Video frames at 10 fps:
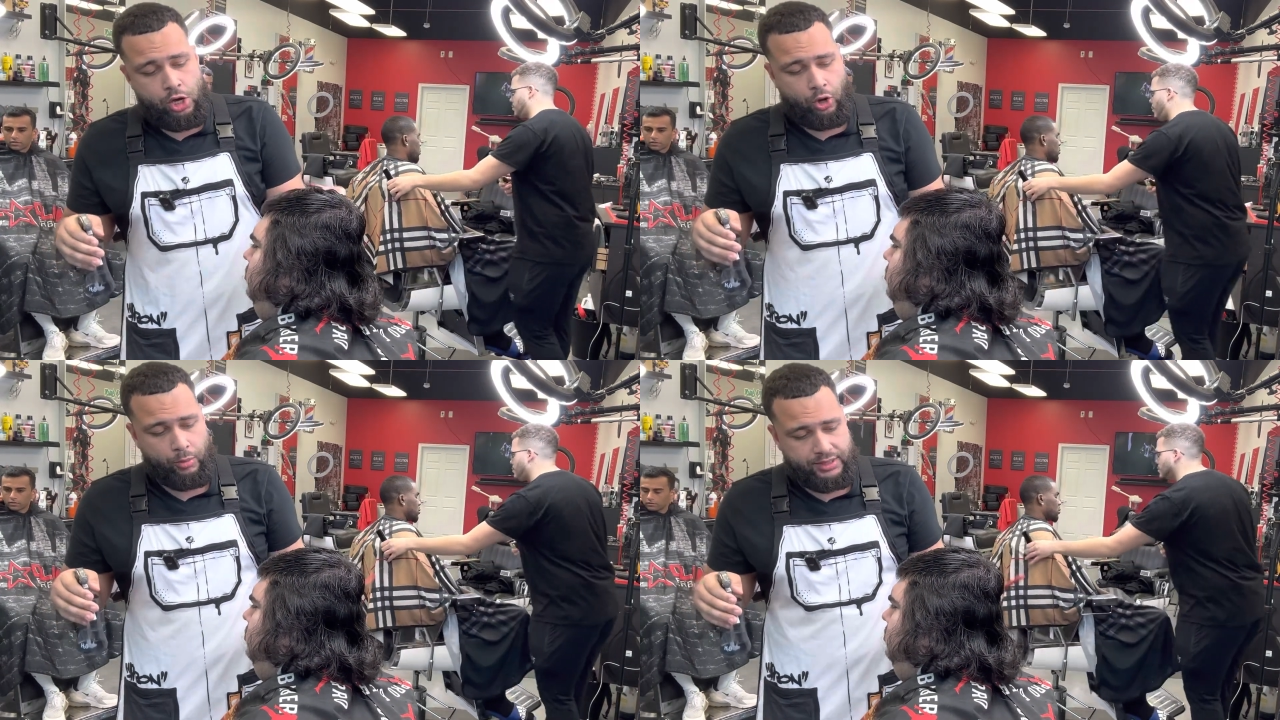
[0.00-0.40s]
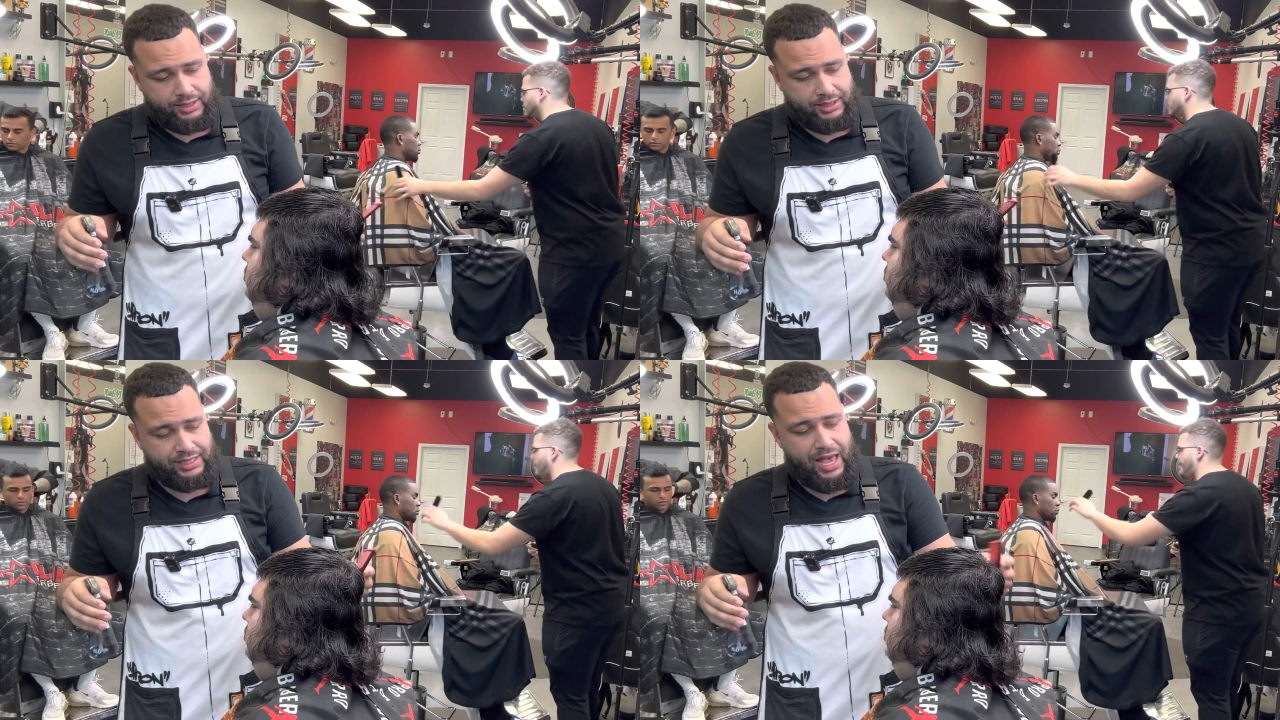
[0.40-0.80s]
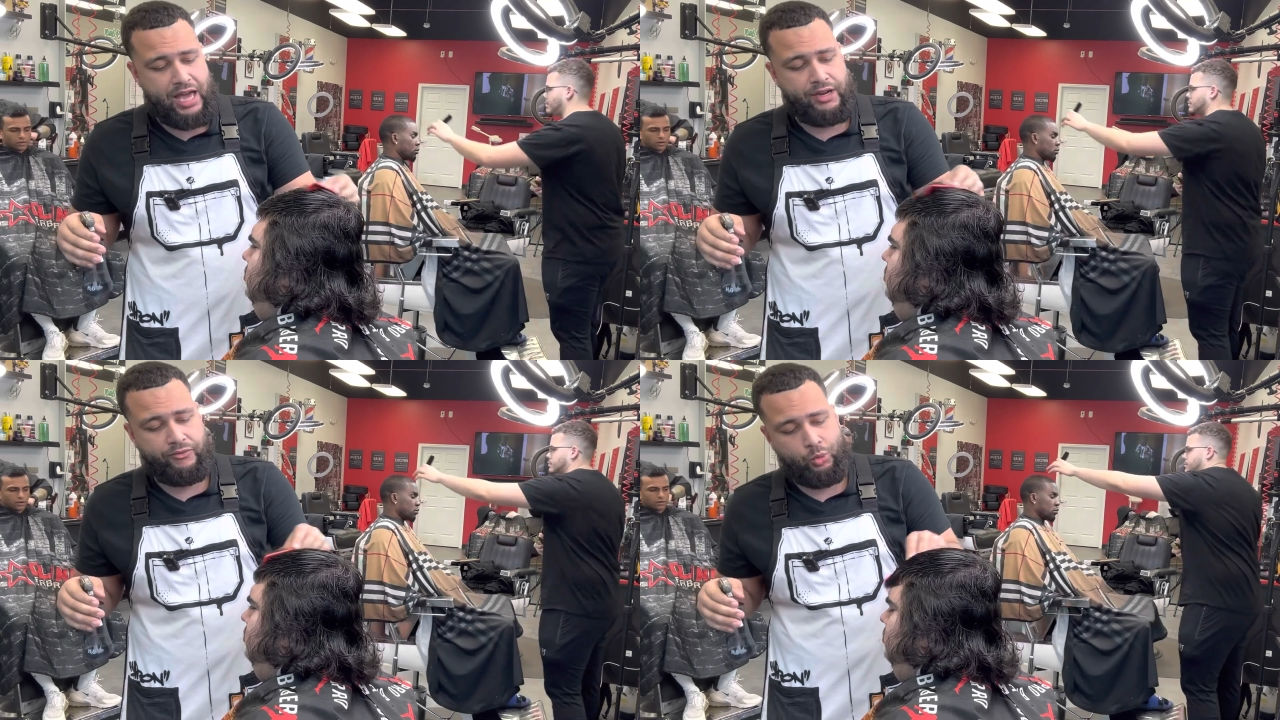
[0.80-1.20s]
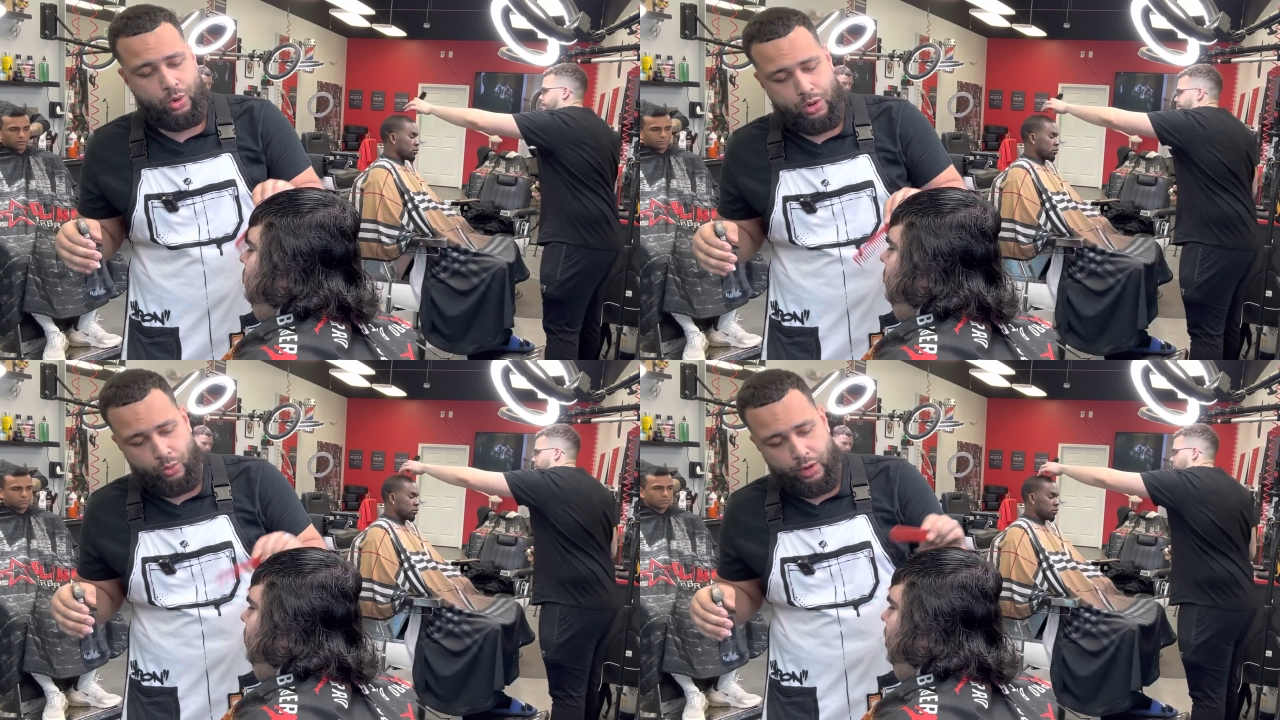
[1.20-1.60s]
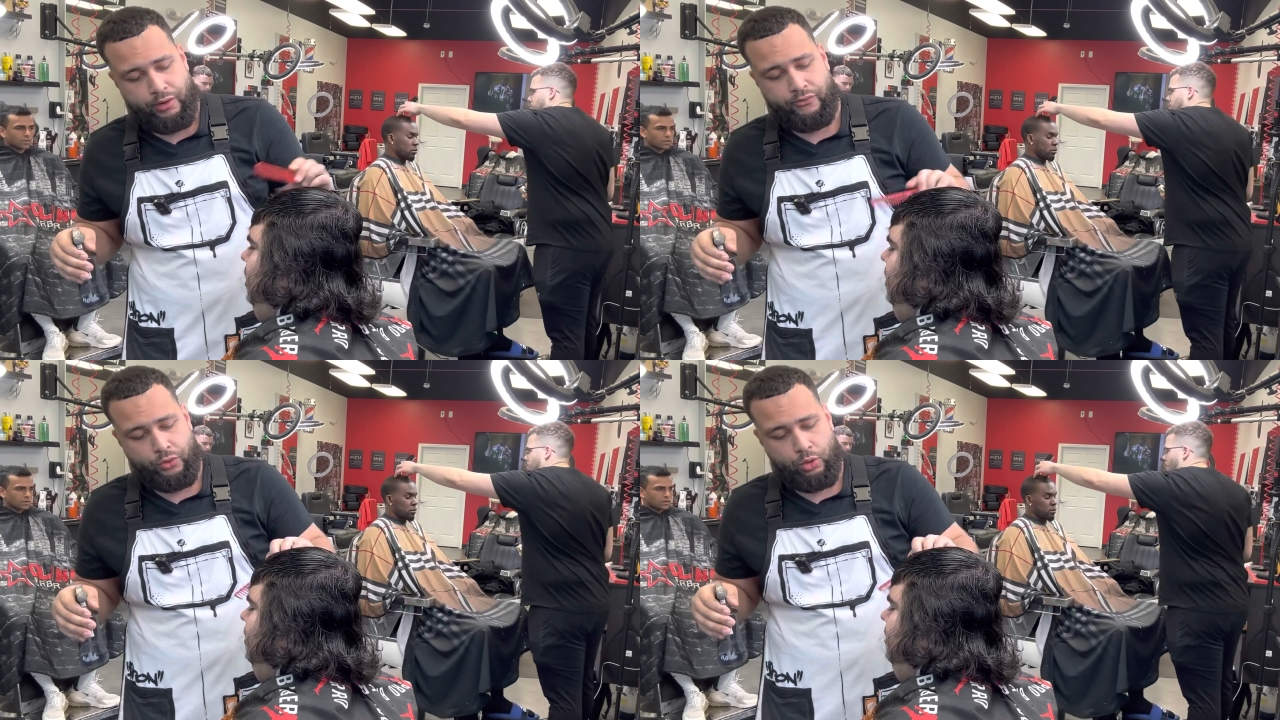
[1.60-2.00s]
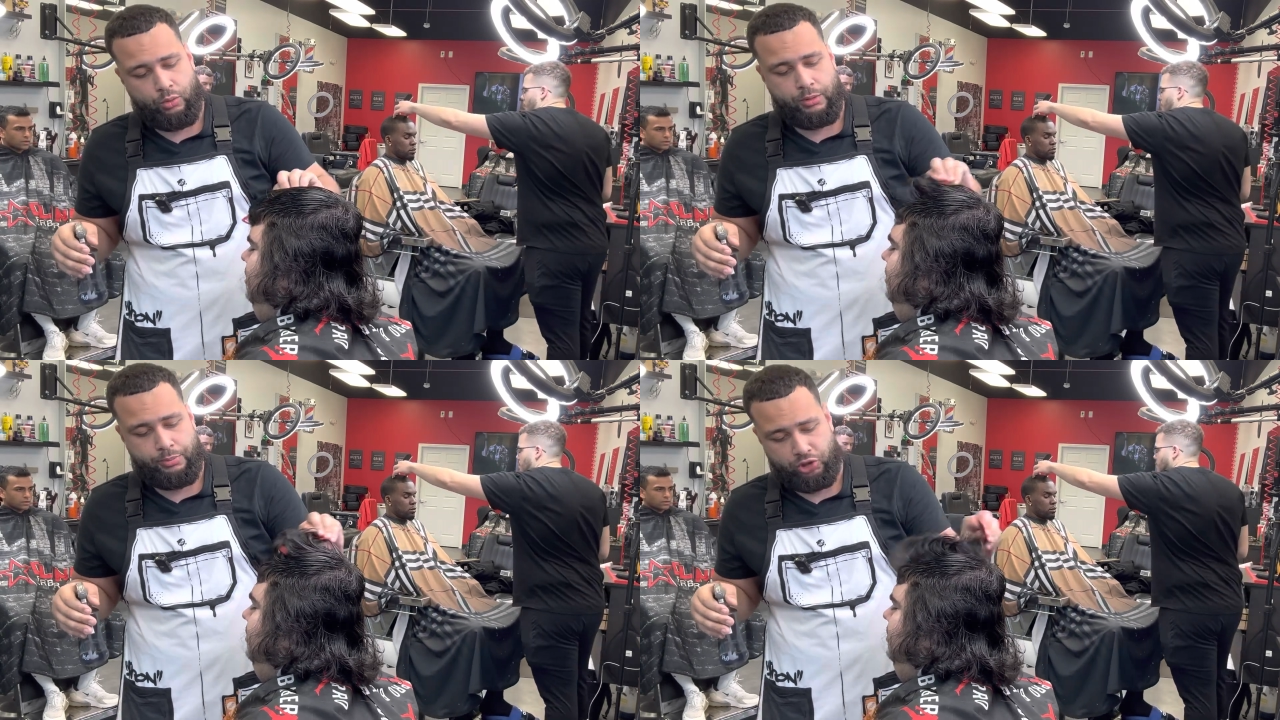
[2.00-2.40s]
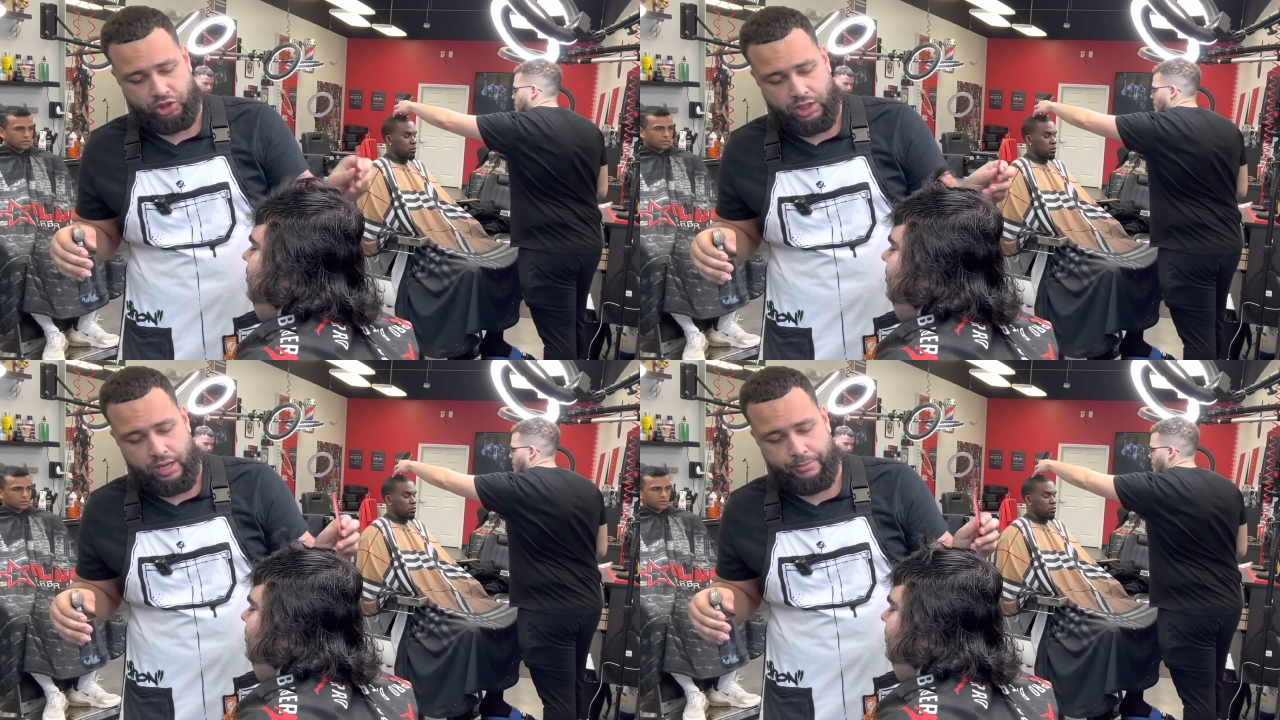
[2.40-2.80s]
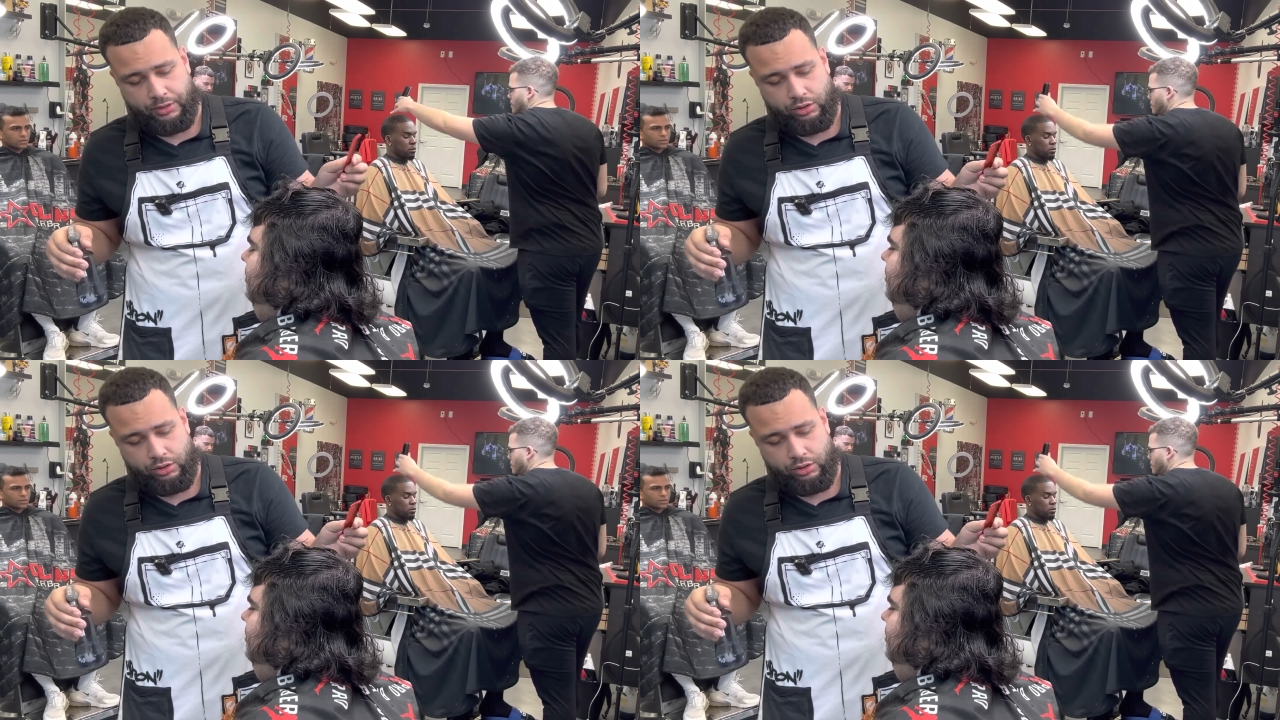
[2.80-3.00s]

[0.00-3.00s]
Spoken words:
comb it to the side if you want, wear it forward, push it up?